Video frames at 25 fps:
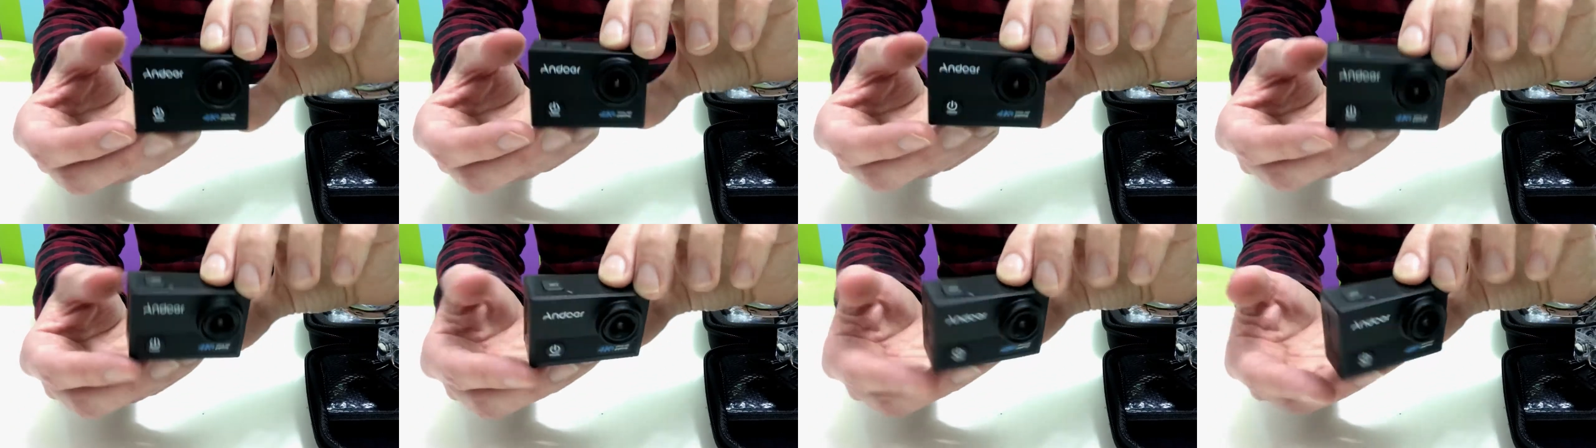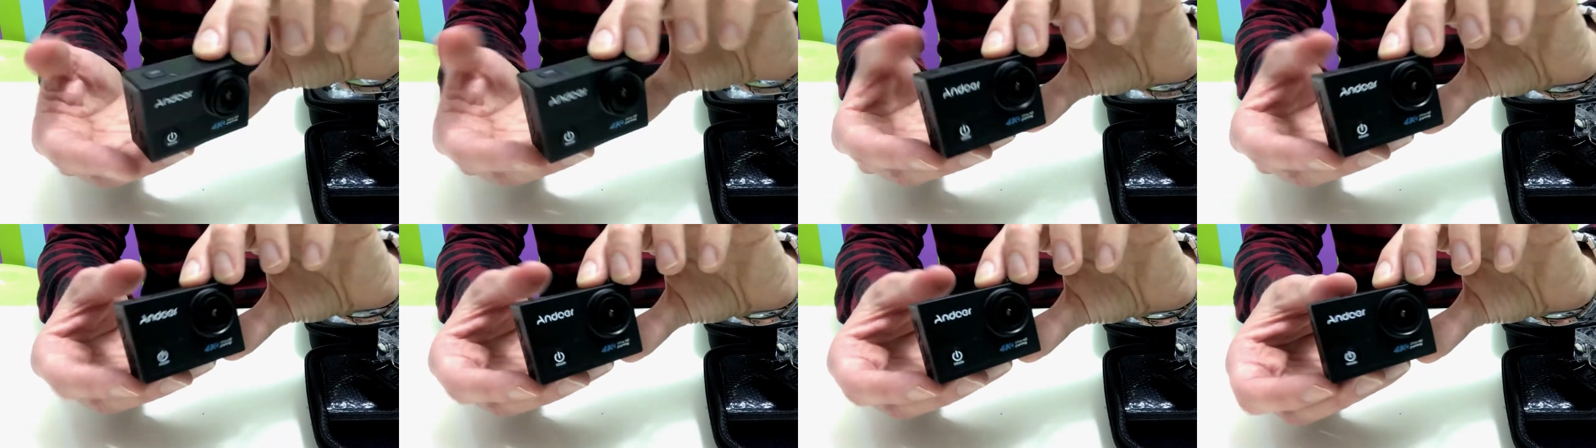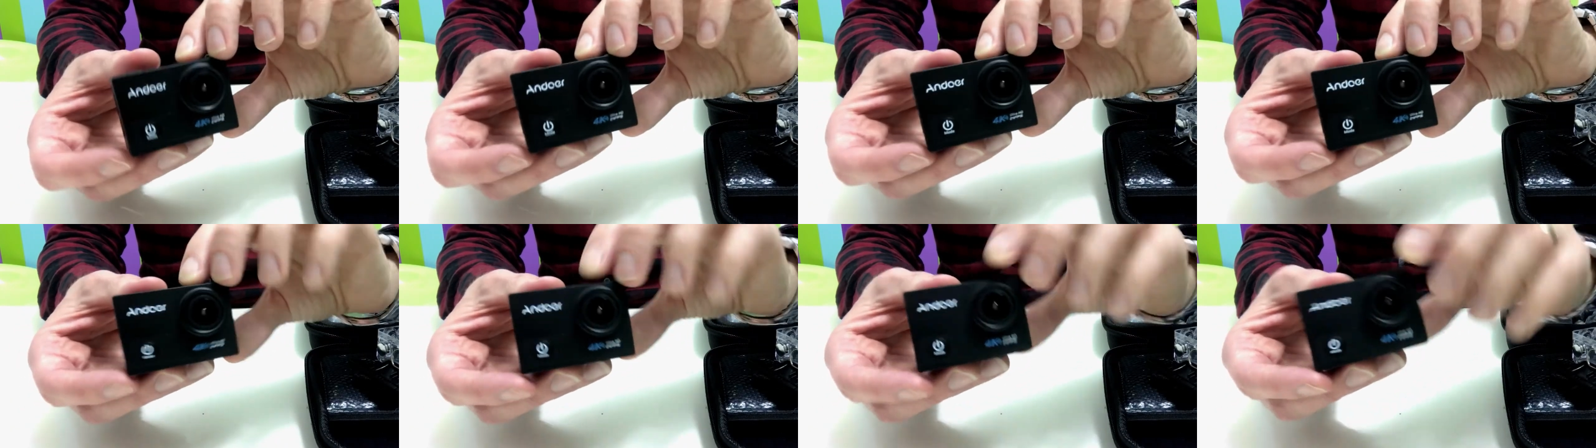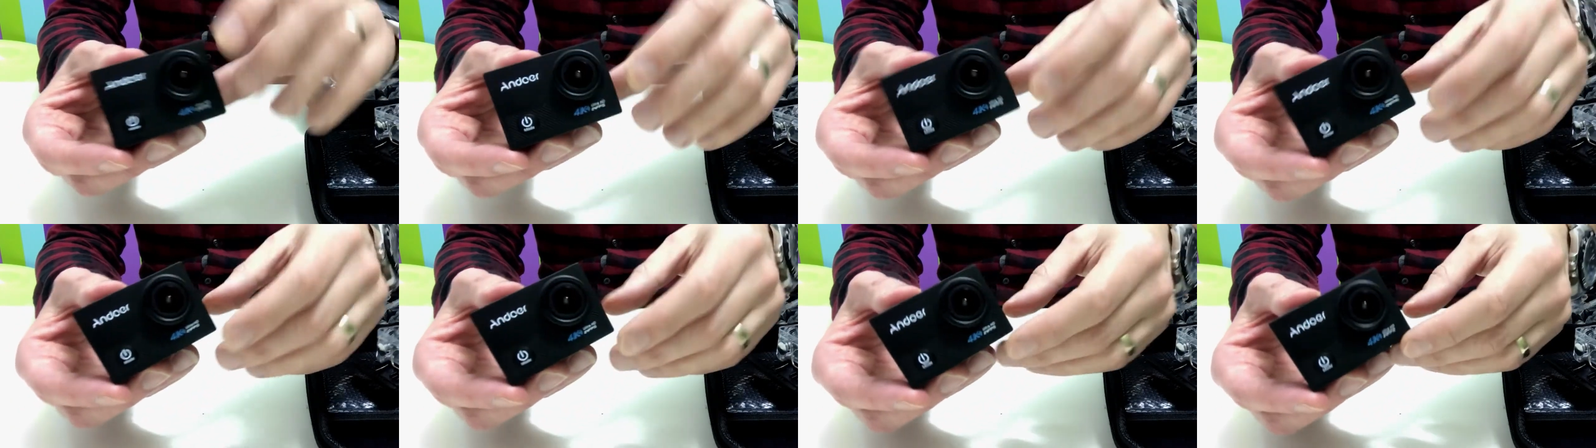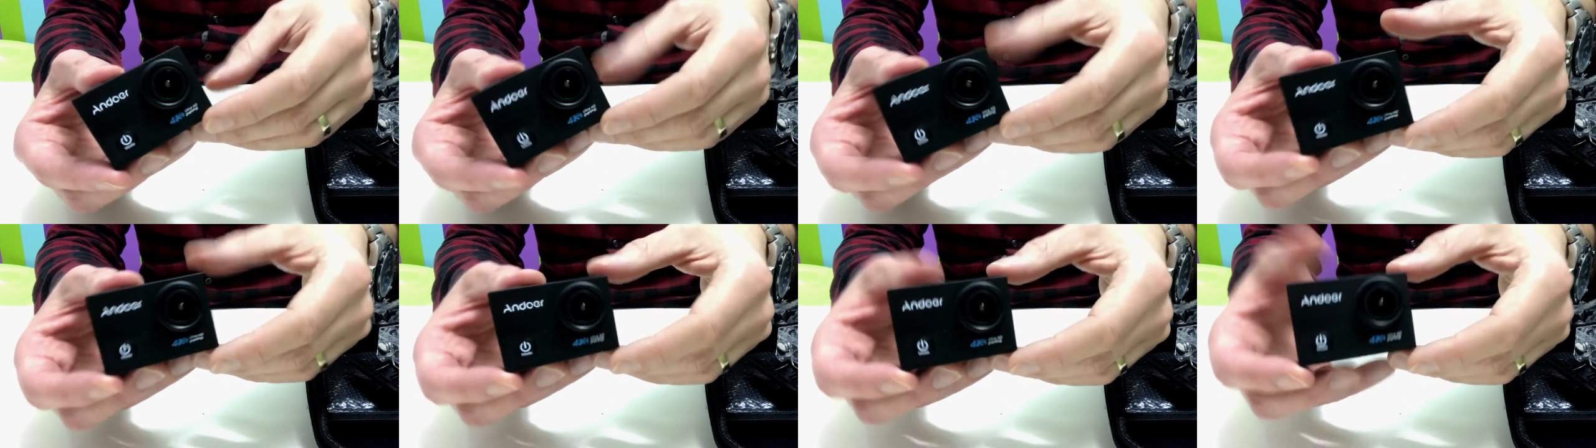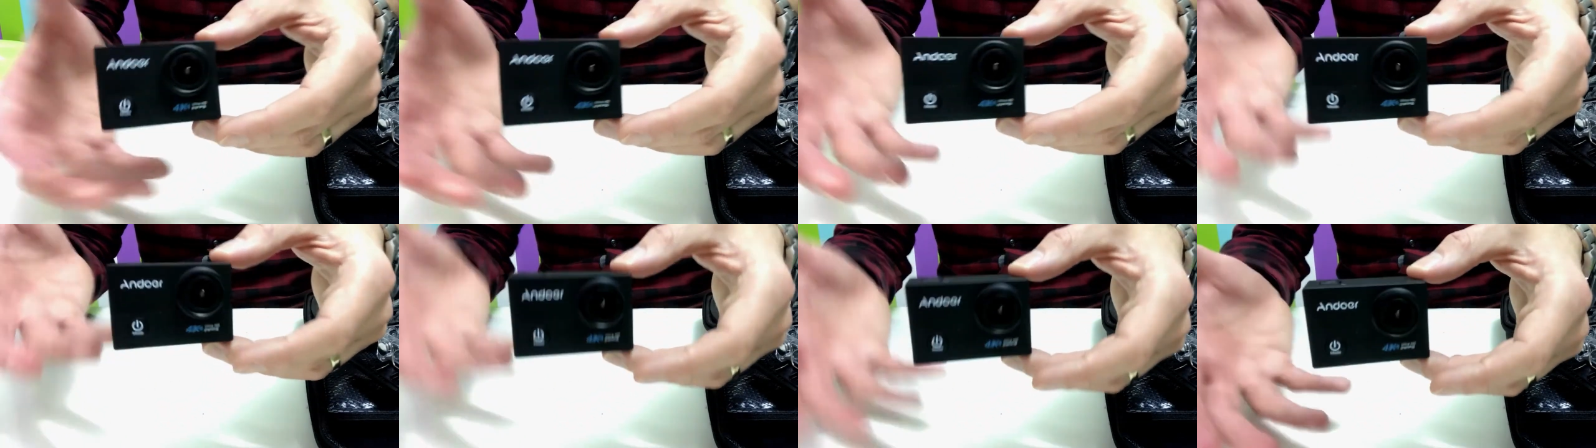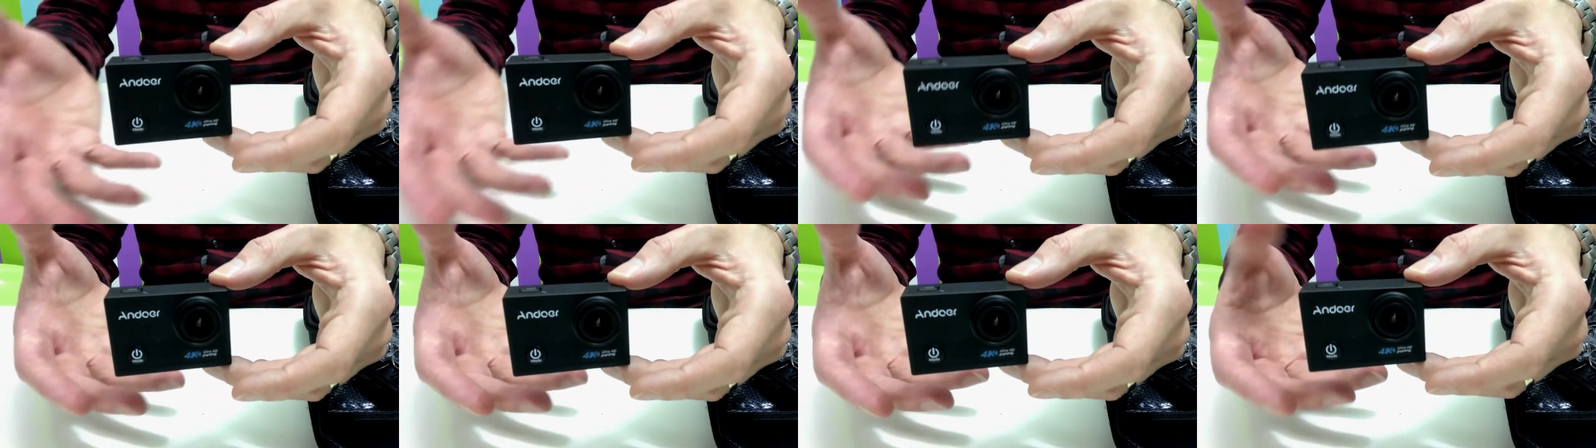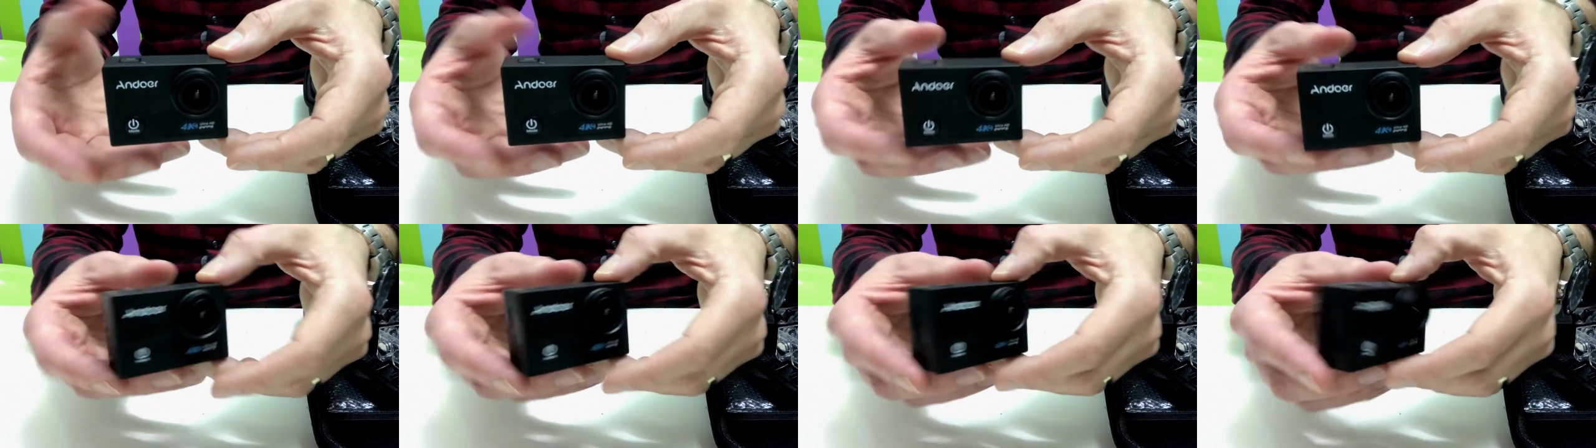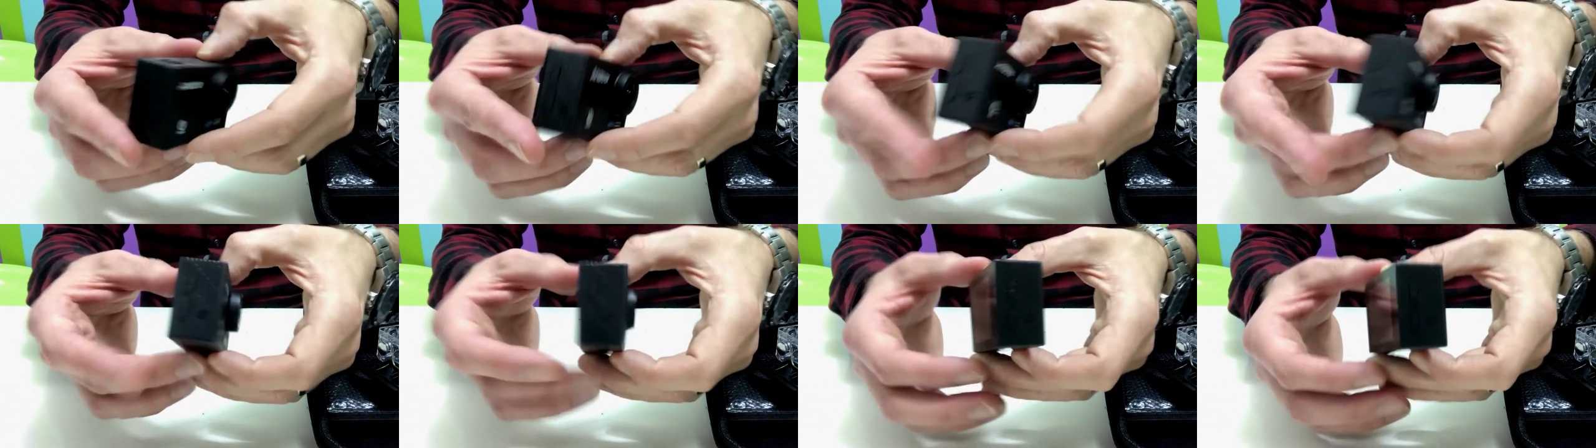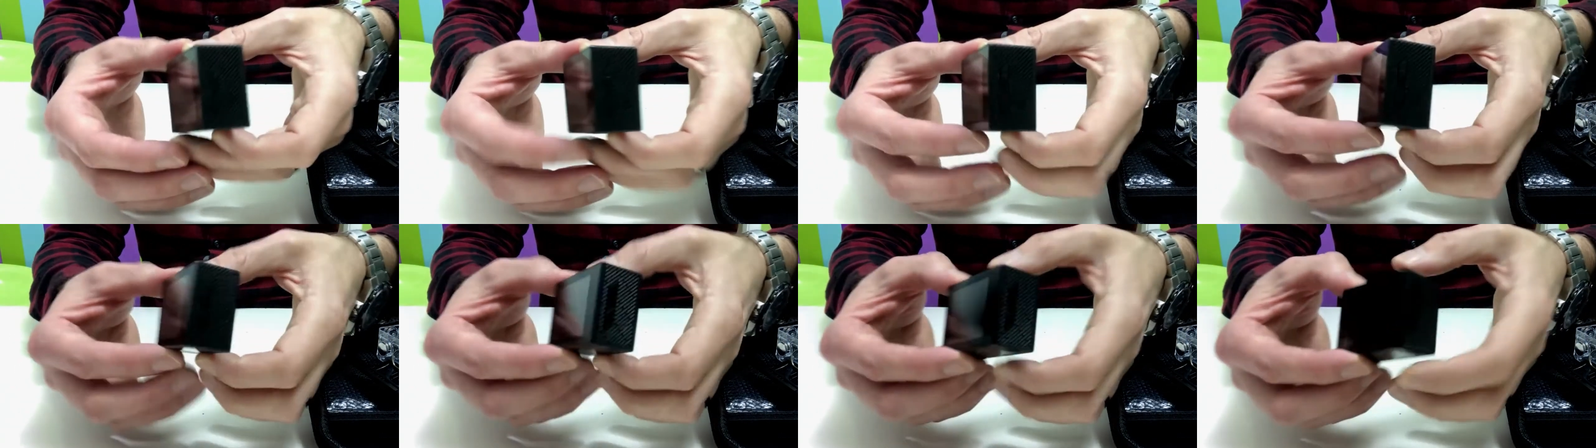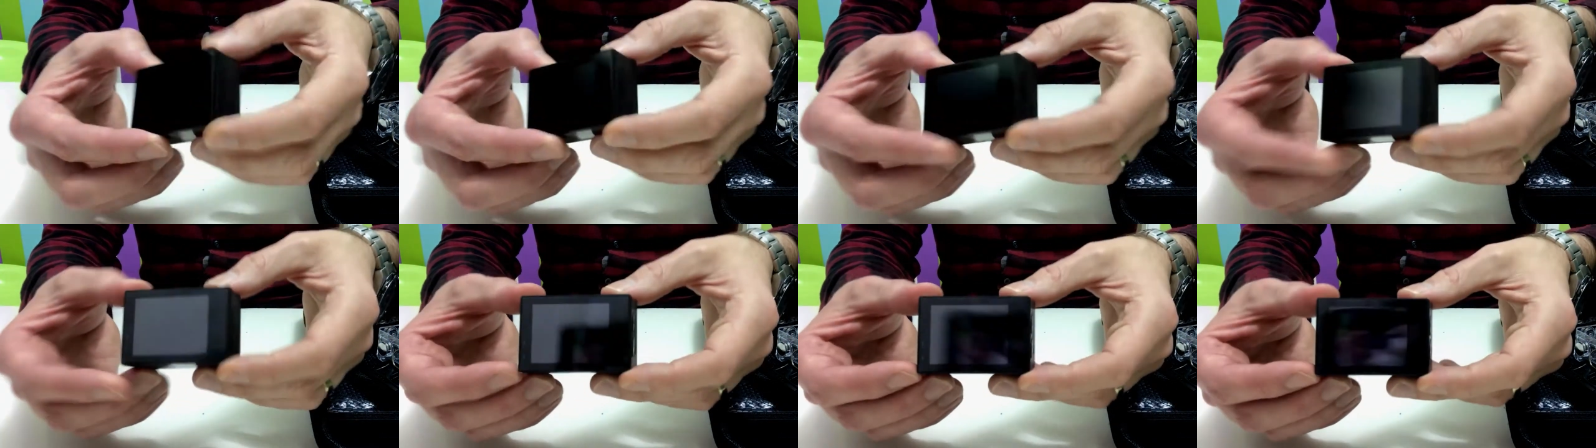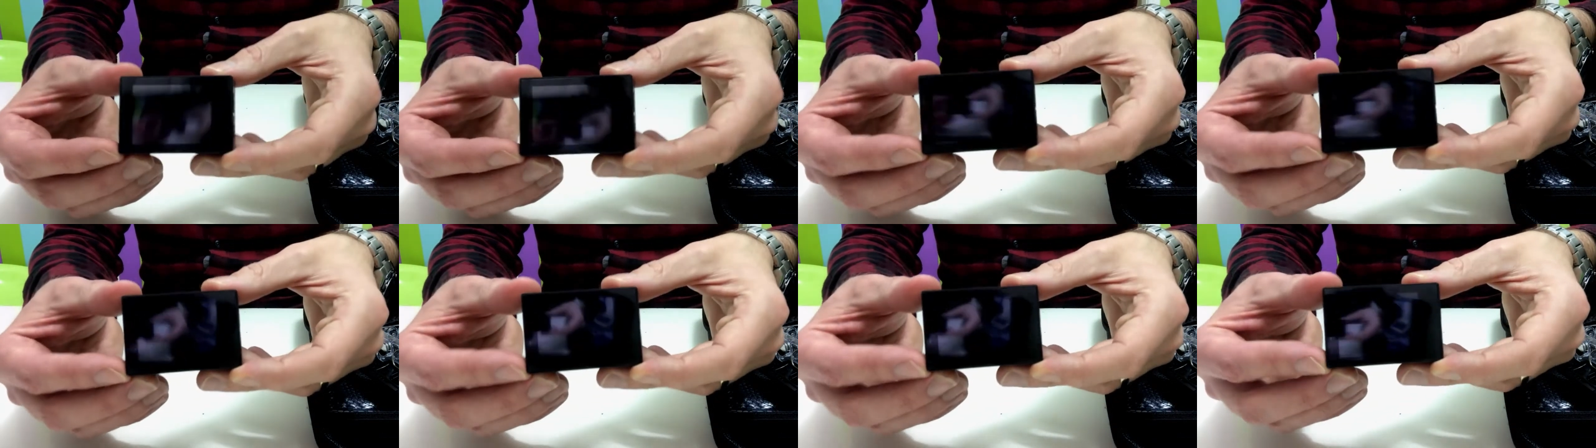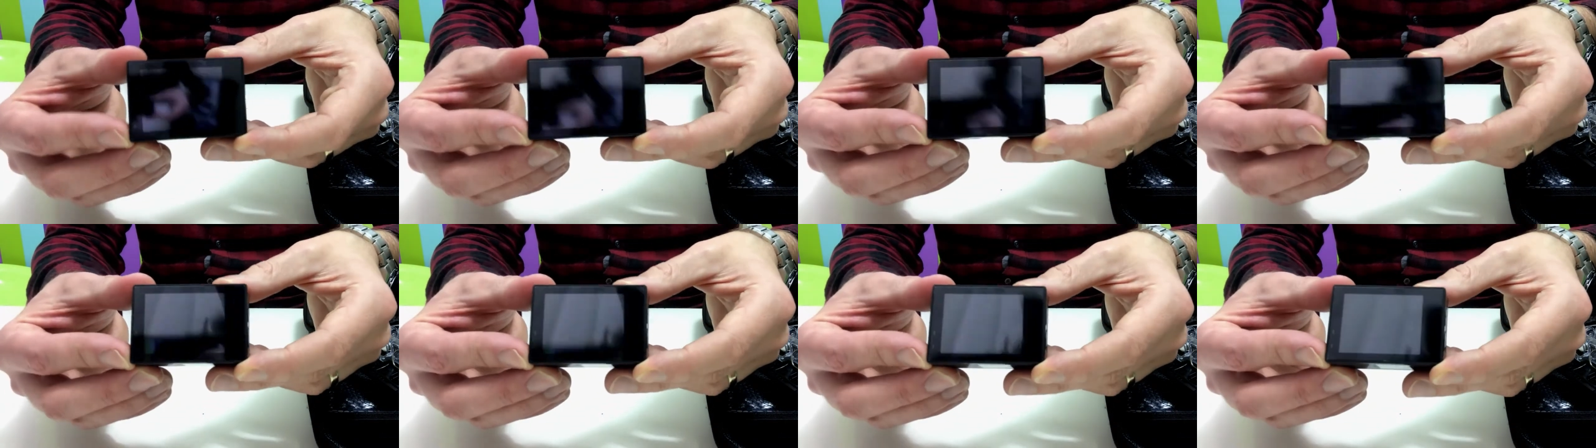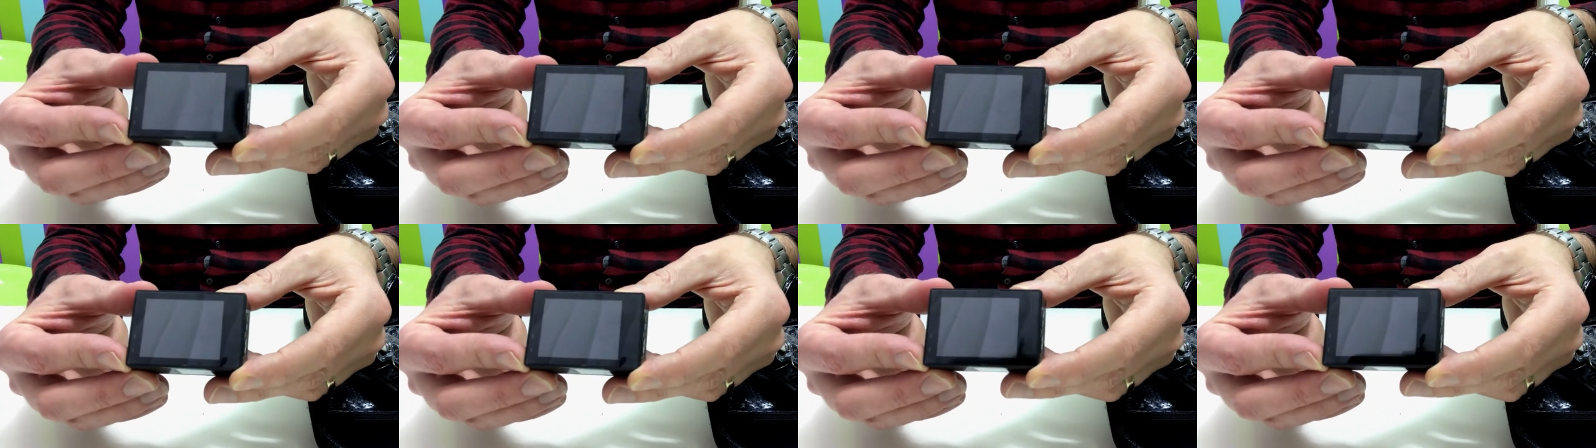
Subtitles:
Nobody's mouth can be seen.